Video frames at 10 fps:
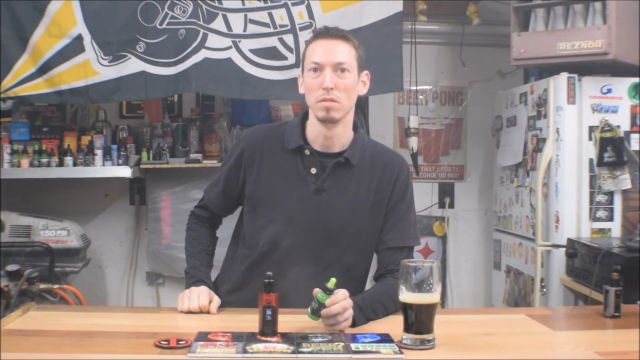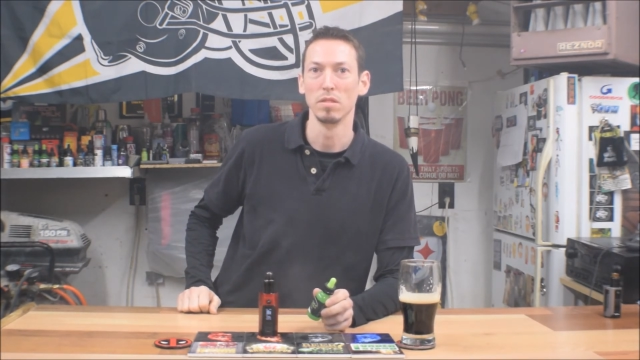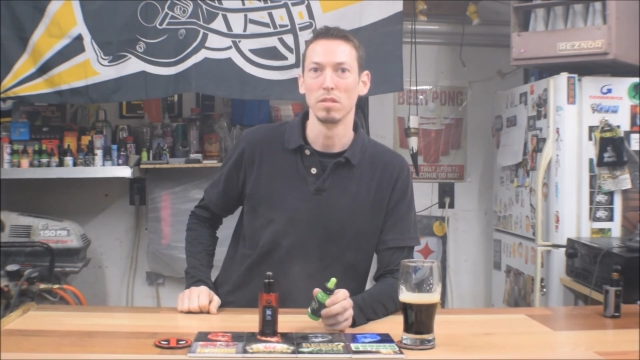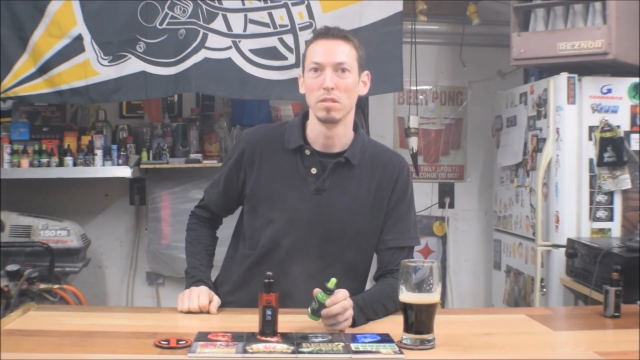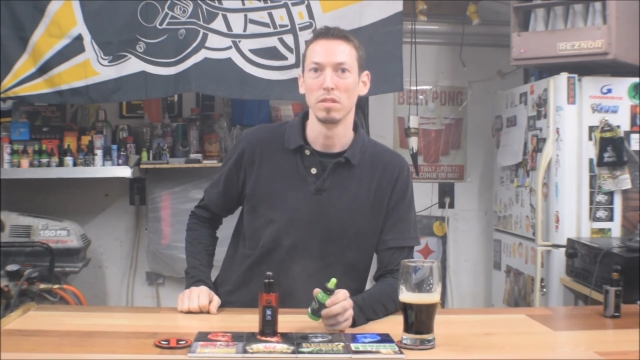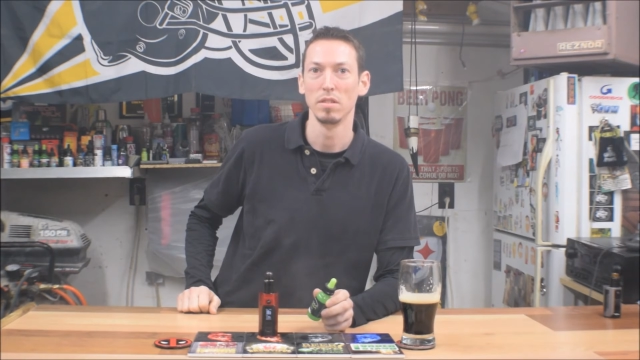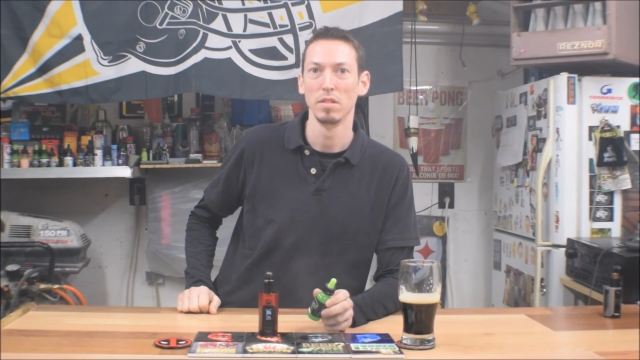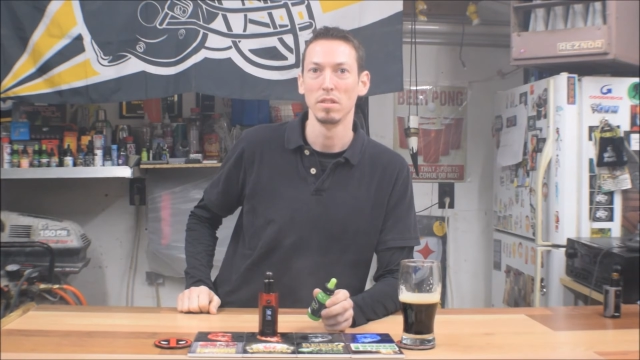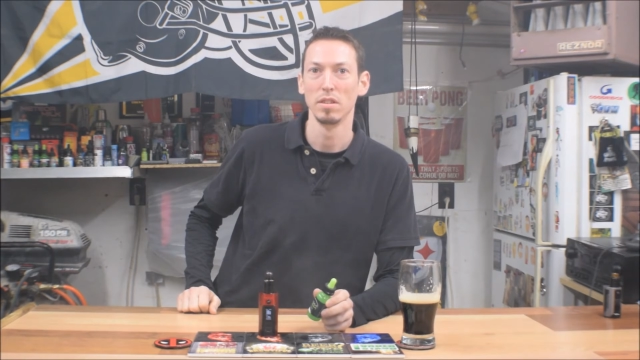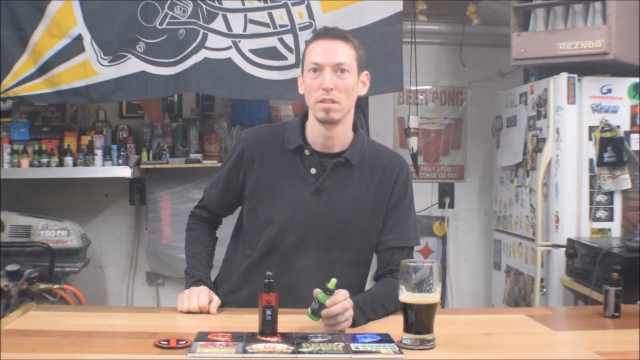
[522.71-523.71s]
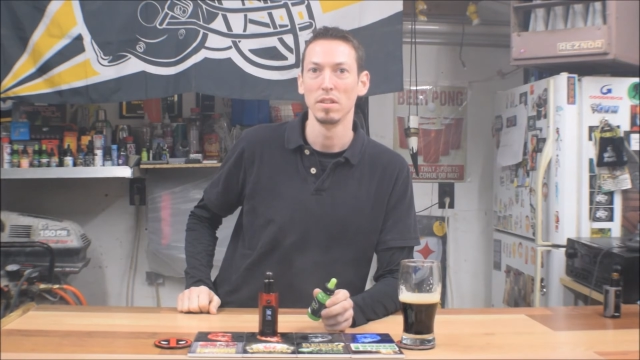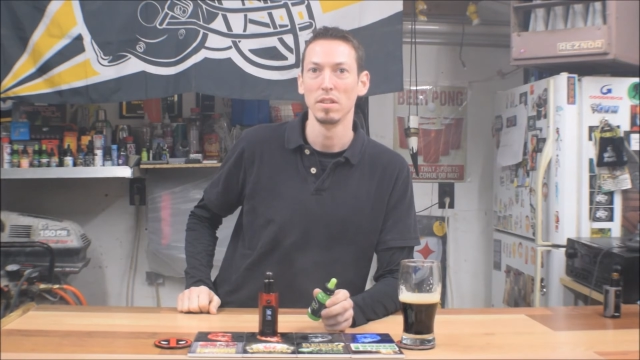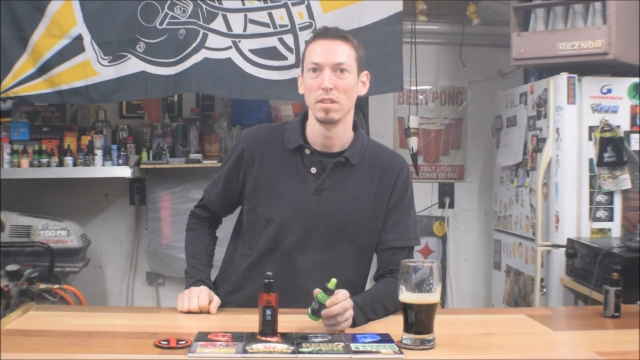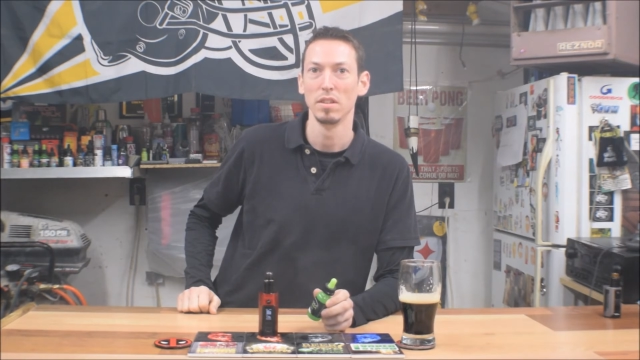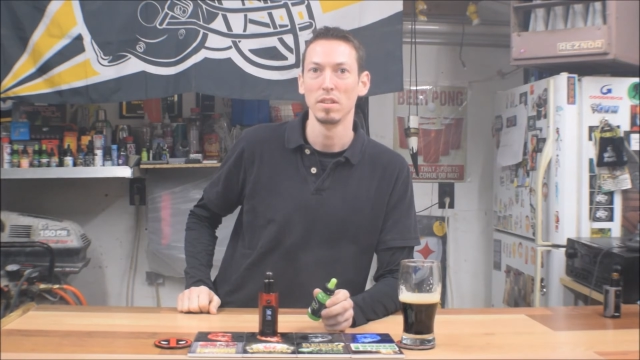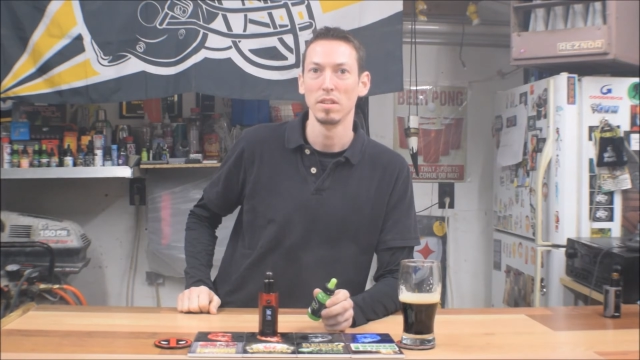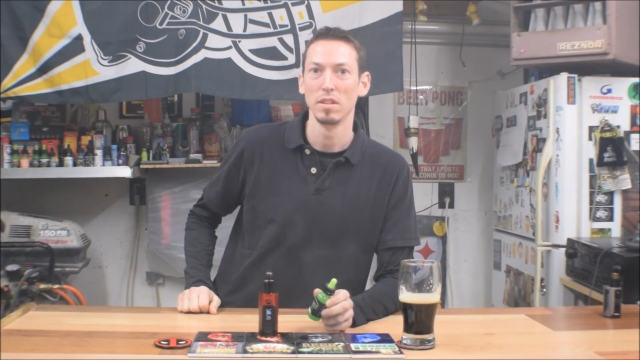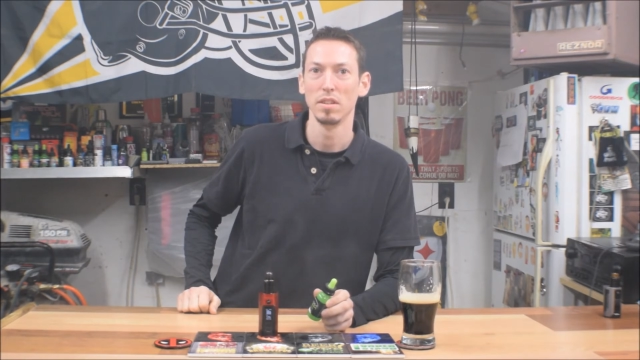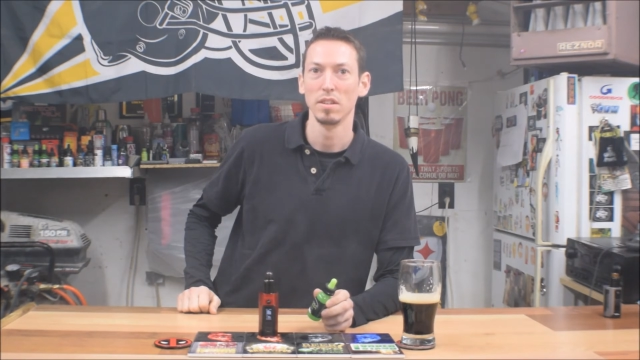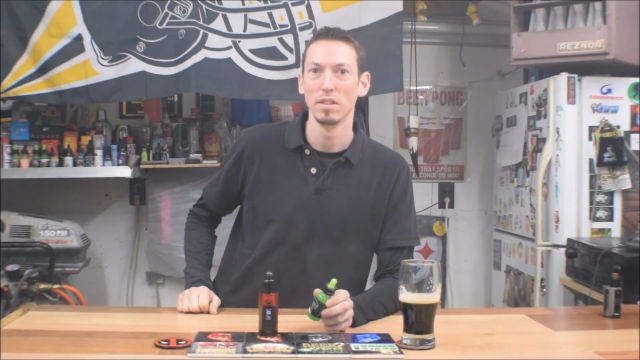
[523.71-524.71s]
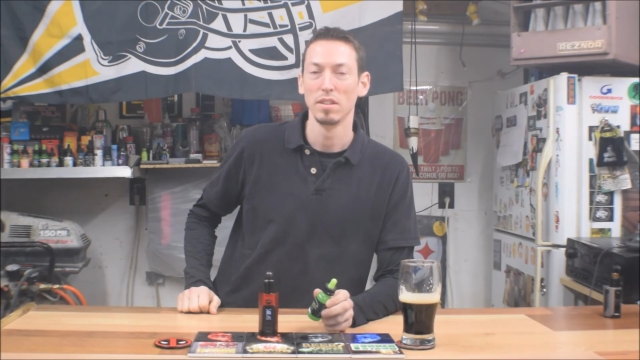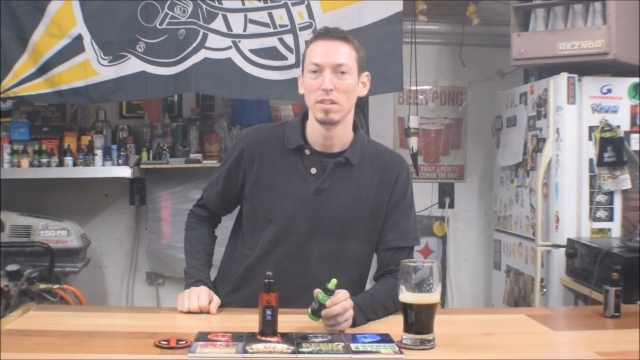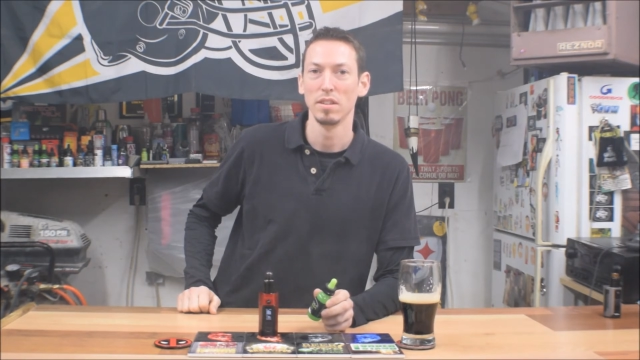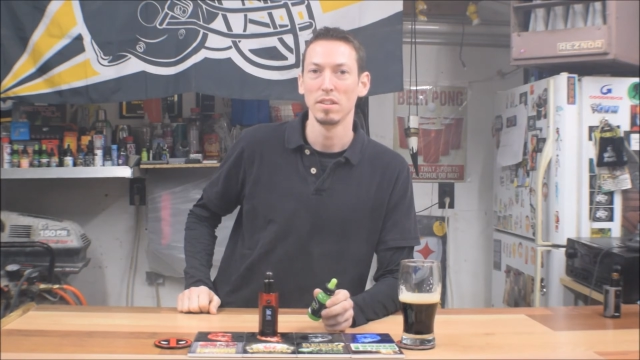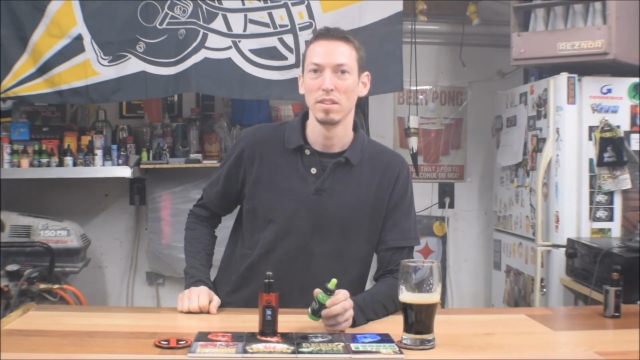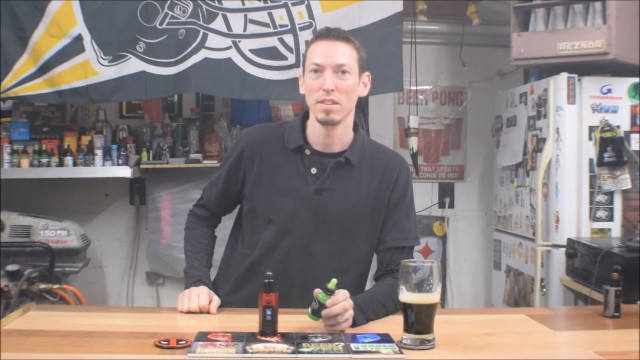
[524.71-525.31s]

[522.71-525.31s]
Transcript: You have time to it. You're getting weird.